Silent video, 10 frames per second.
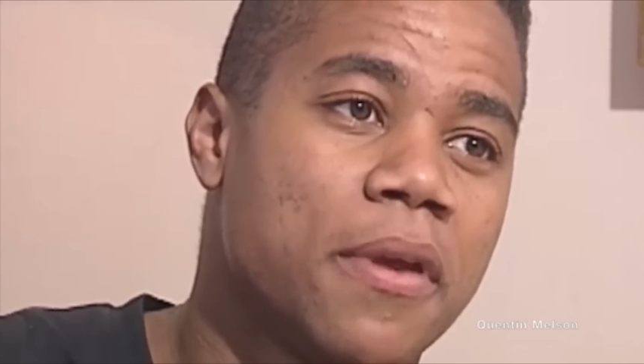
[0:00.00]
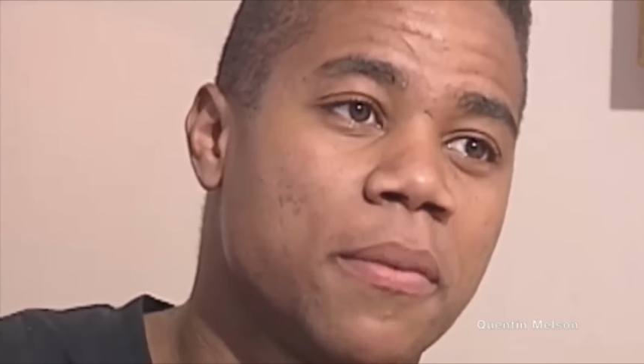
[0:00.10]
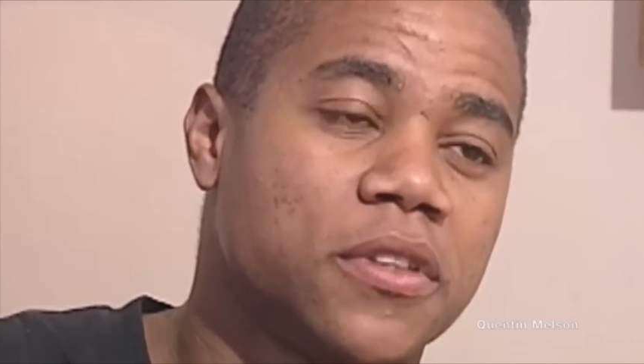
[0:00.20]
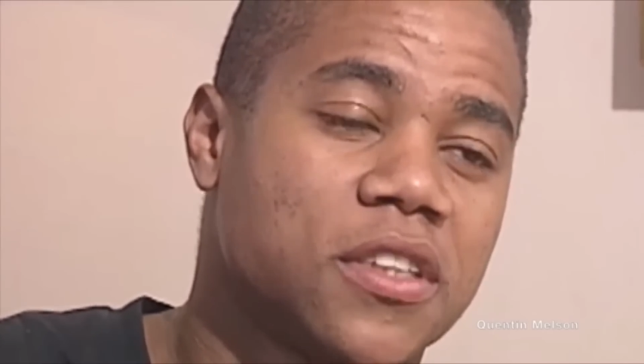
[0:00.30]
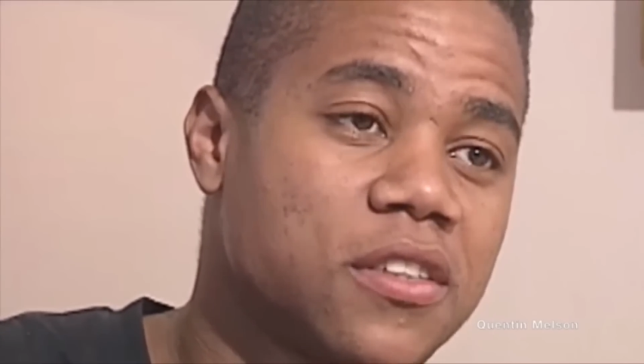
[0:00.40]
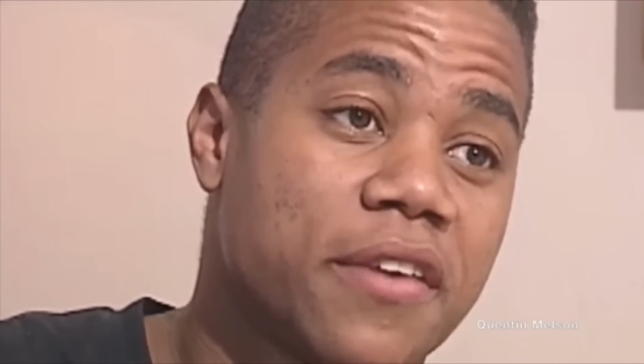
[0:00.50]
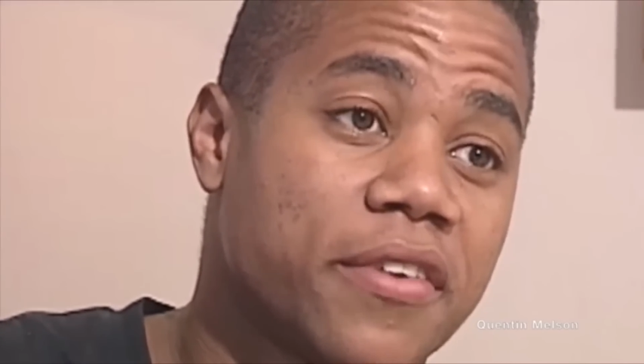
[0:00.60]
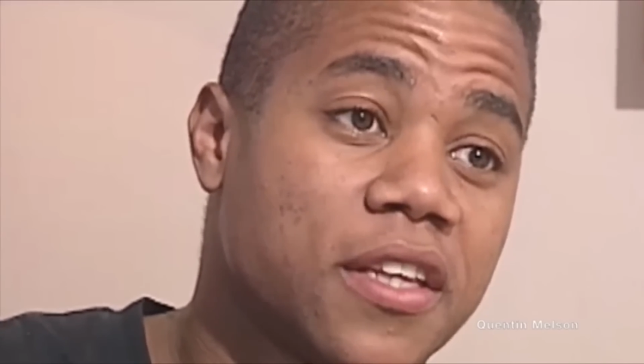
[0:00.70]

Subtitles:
One of the few